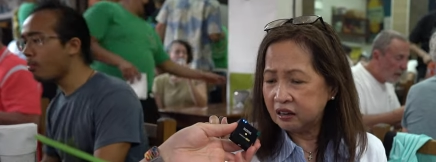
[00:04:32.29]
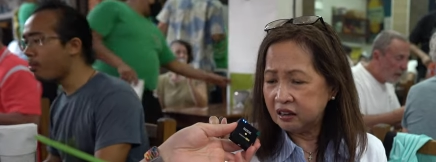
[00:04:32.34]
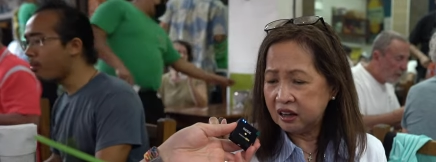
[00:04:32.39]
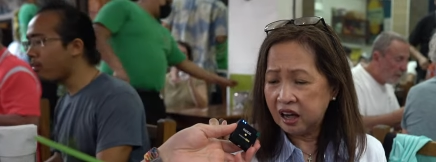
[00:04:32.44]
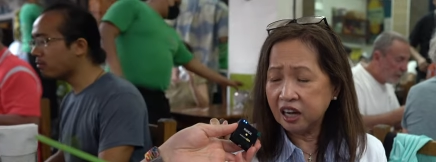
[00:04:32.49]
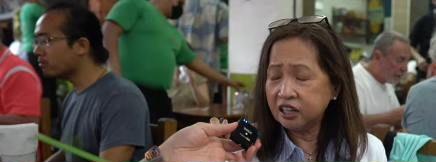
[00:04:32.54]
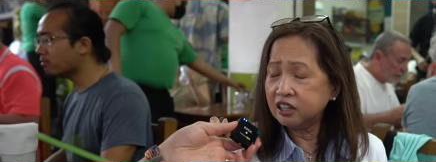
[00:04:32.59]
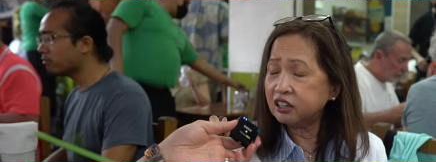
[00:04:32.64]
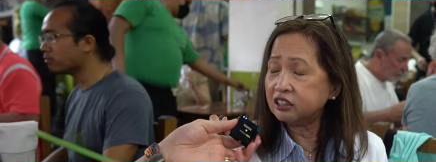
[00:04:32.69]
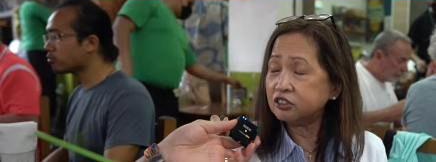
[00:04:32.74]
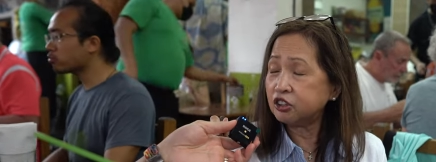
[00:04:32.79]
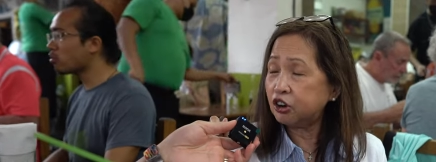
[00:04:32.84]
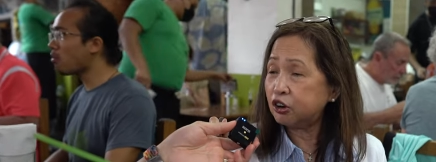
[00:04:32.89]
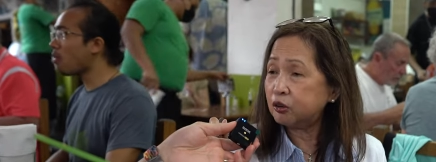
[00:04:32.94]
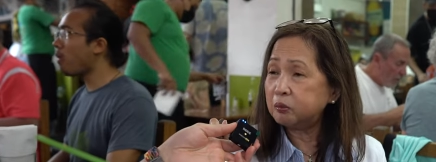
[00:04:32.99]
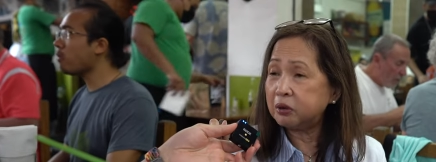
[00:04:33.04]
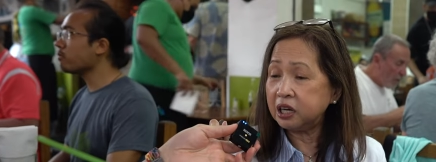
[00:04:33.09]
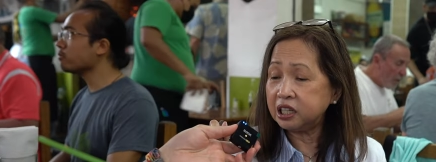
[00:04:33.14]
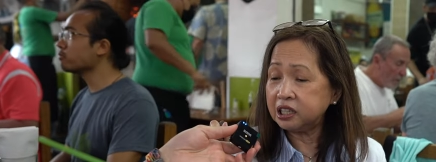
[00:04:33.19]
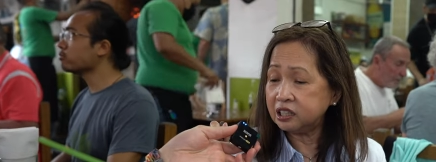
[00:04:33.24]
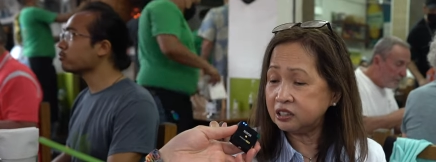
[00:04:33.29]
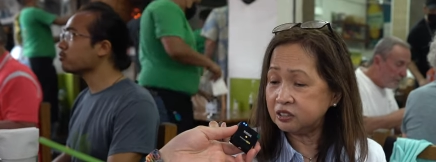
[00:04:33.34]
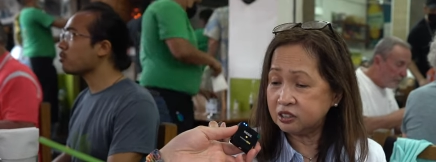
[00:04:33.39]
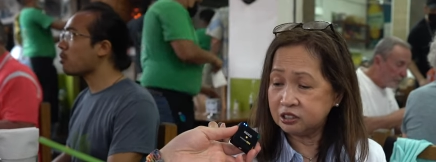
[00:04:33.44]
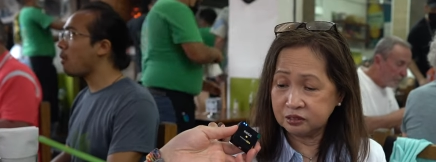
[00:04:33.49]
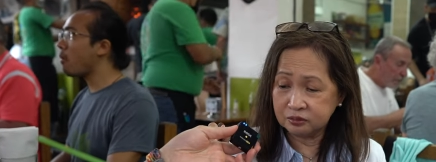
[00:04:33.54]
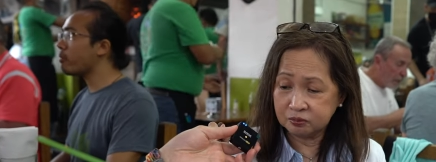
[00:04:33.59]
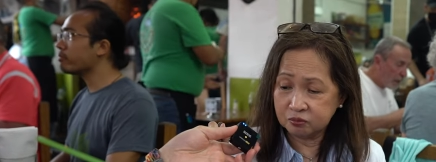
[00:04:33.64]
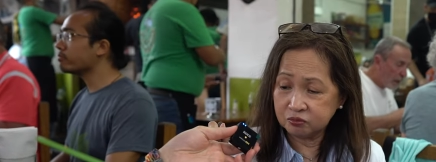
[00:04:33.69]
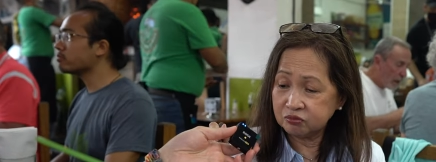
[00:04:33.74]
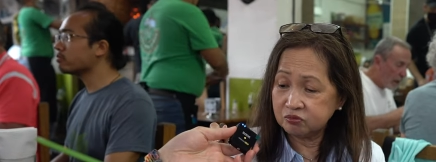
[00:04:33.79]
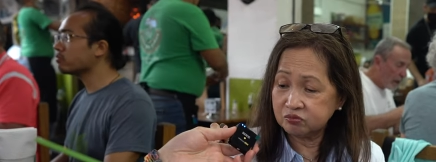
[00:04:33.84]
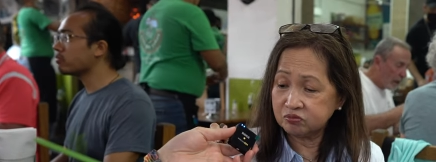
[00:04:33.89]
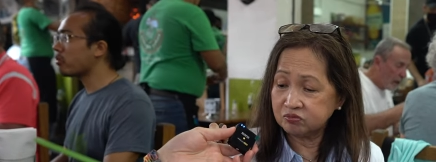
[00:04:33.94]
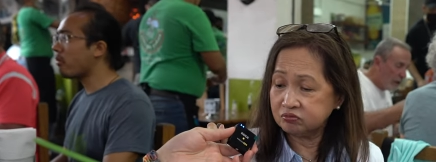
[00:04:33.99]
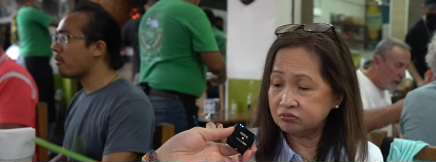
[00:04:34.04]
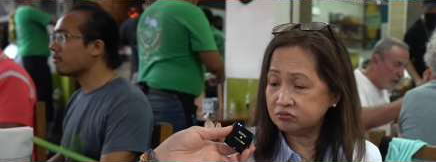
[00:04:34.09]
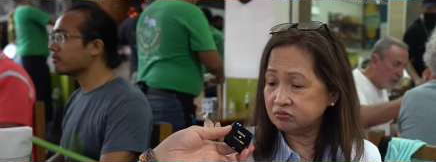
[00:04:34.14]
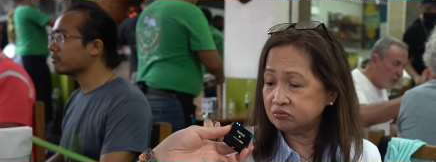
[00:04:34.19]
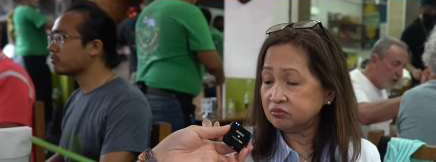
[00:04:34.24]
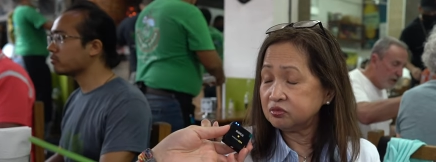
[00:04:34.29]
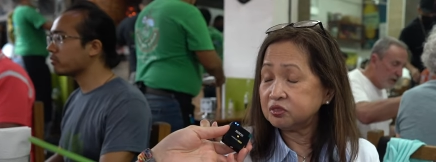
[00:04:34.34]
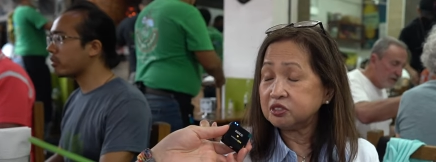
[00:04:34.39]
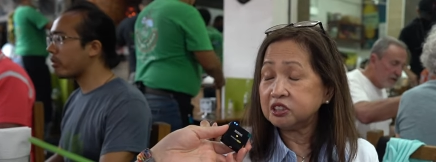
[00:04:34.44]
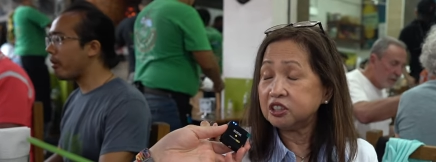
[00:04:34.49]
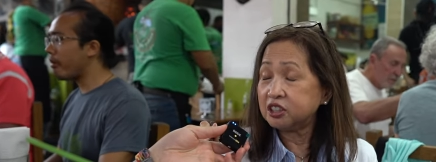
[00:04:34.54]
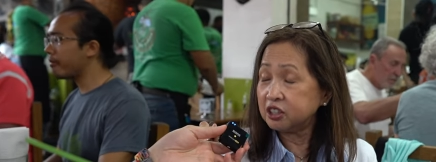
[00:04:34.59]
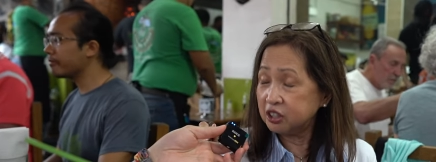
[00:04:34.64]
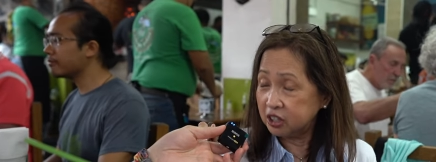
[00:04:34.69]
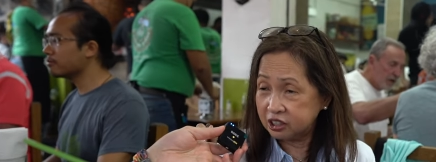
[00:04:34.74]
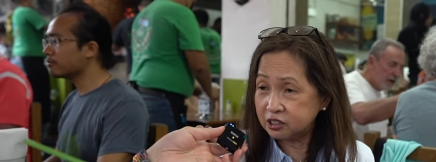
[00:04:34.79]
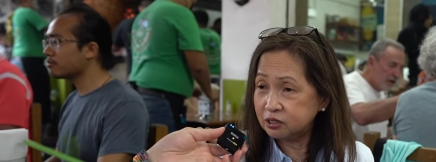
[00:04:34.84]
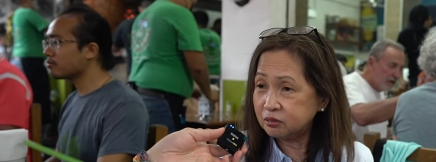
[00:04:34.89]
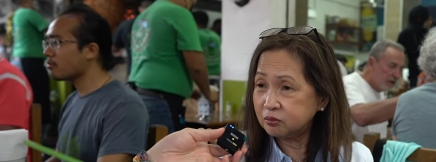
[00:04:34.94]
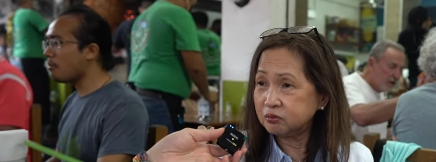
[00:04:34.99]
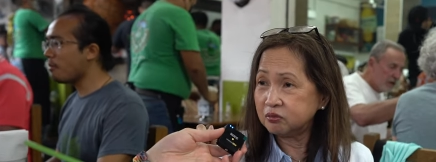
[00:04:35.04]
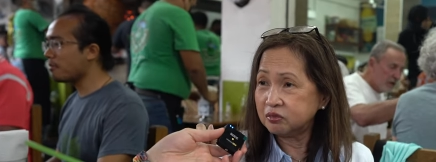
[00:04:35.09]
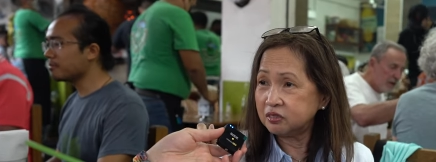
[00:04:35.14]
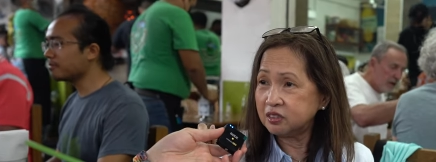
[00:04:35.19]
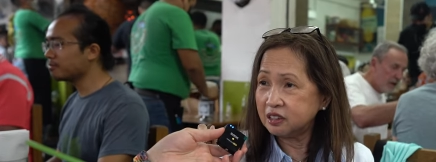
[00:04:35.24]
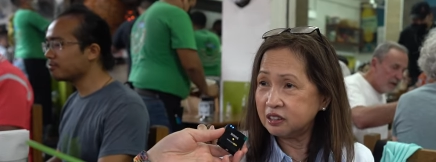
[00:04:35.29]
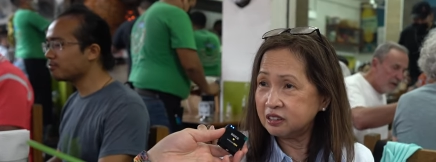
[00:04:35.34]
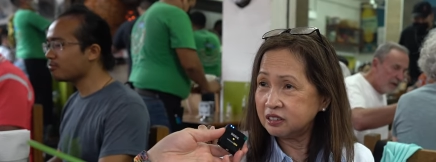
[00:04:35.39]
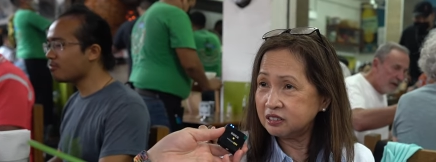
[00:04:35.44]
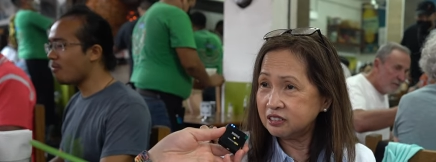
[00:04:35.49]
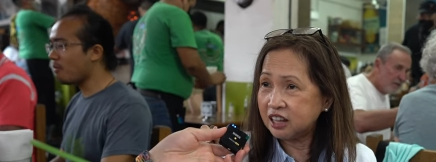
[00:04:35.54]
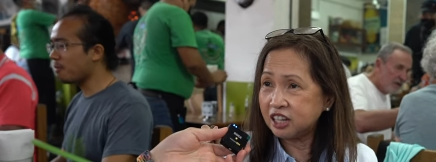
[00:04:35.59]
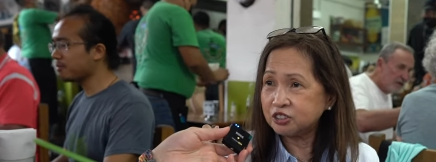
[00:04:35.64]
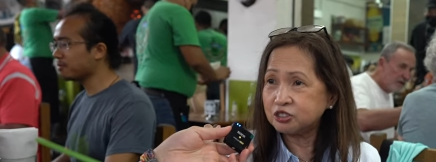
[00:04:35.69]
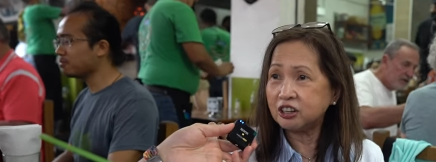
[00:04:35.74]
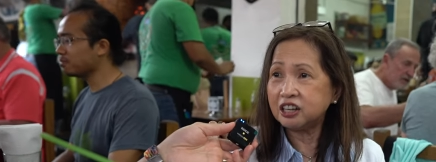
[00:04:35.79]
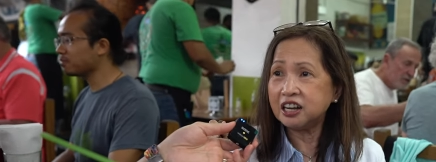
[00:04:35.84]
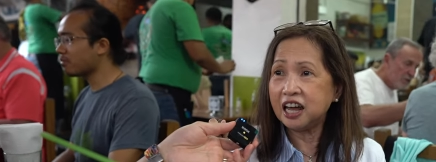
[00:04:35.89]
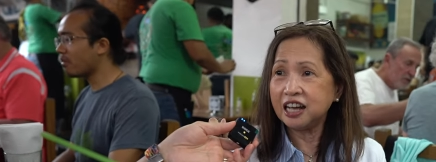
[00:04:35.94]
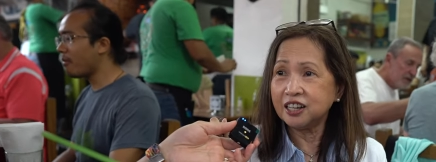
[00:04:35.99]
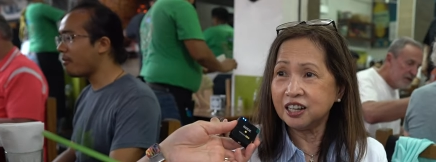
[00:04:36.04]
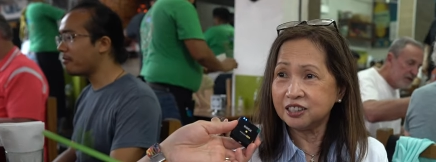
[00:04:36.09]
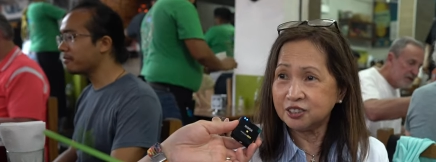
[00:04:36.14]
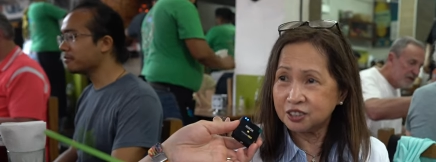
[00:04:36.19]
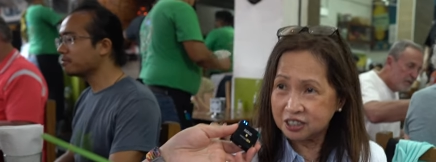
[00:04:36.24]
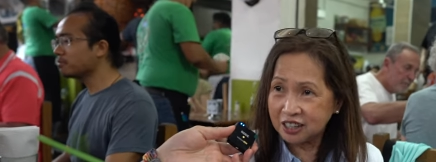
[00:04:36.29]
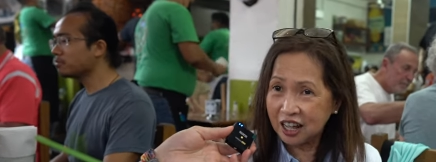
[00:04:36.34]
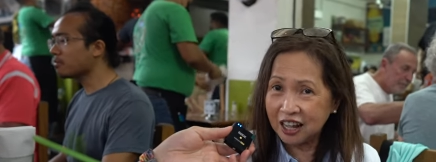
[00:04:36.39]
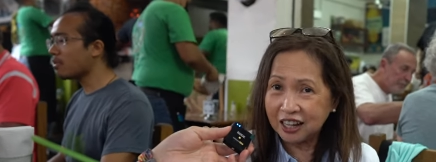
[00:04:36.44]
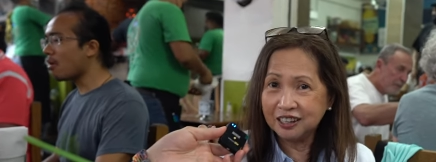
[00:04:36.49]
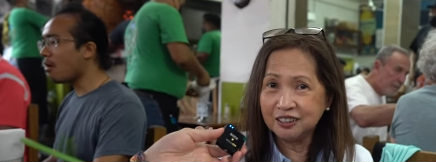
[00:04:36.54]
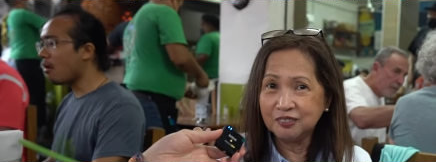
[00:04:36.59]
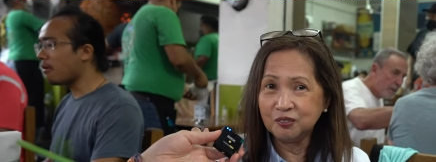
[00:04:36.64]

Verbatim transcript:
Speaker 1: I don't know, but it's good. That's all I can say.